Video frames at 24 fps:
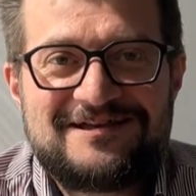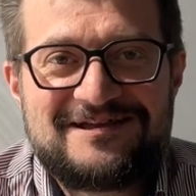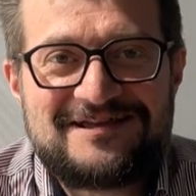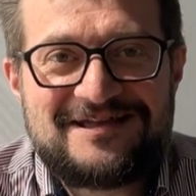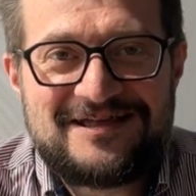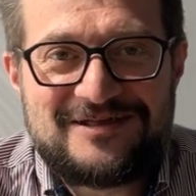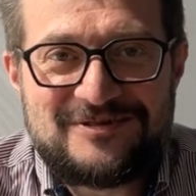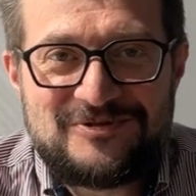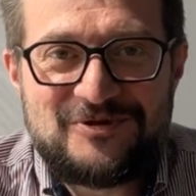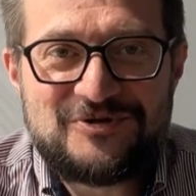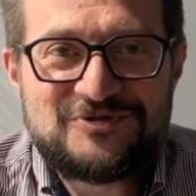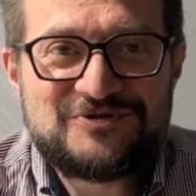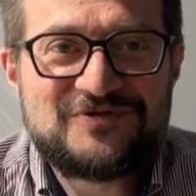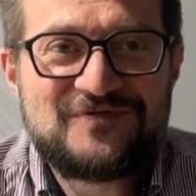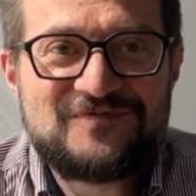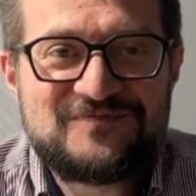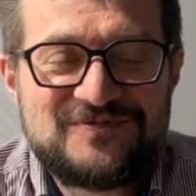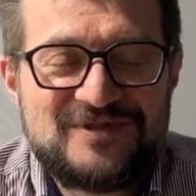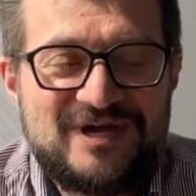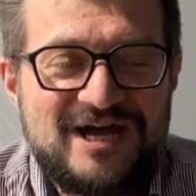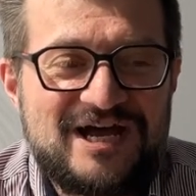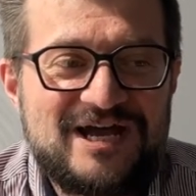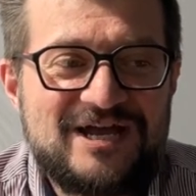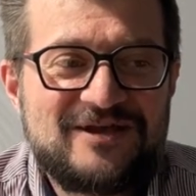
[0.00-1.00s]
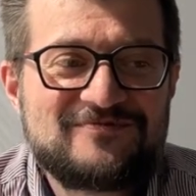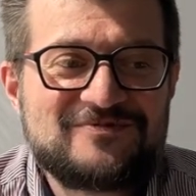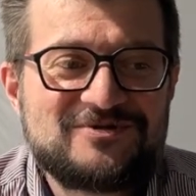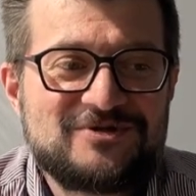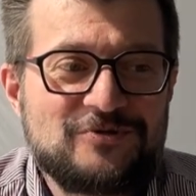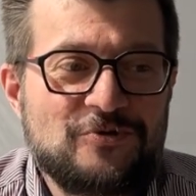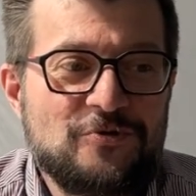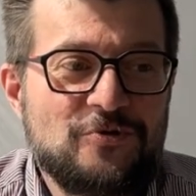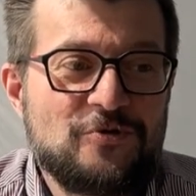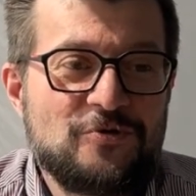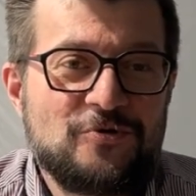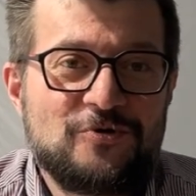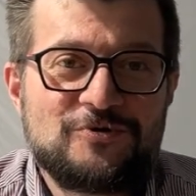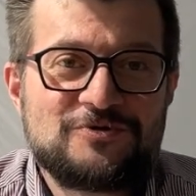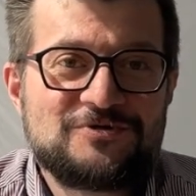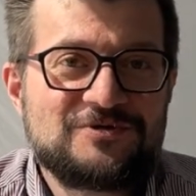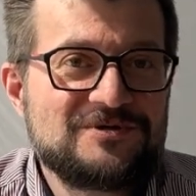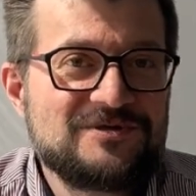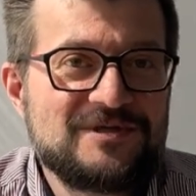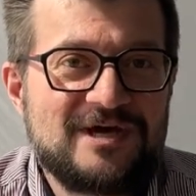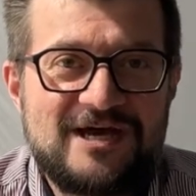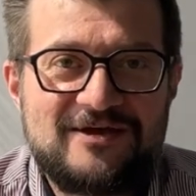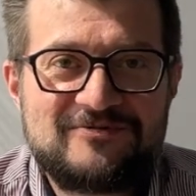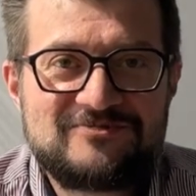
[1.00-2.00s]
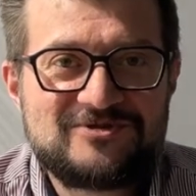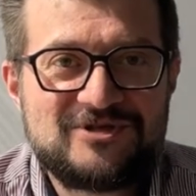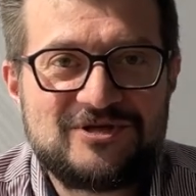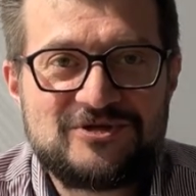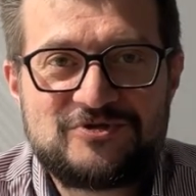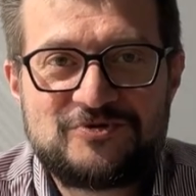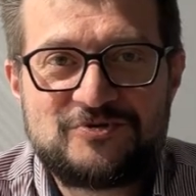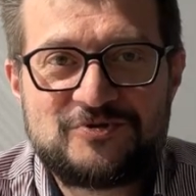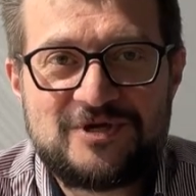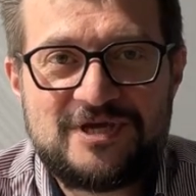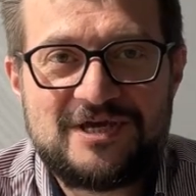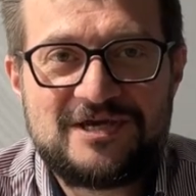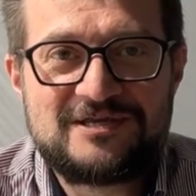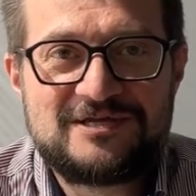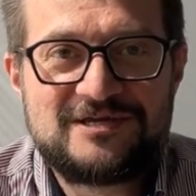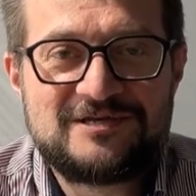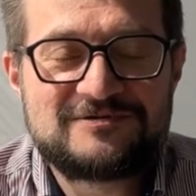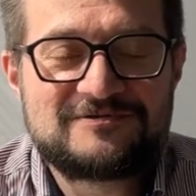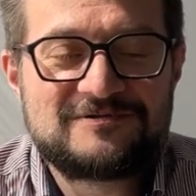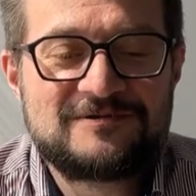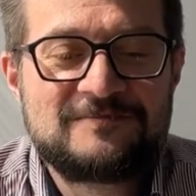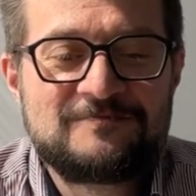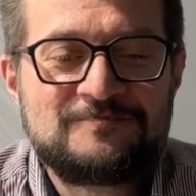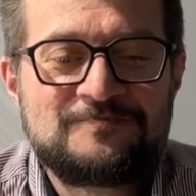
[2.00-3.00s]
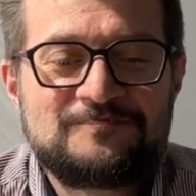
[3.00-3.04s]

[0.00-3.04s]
a lot of knives or the knives that you cannot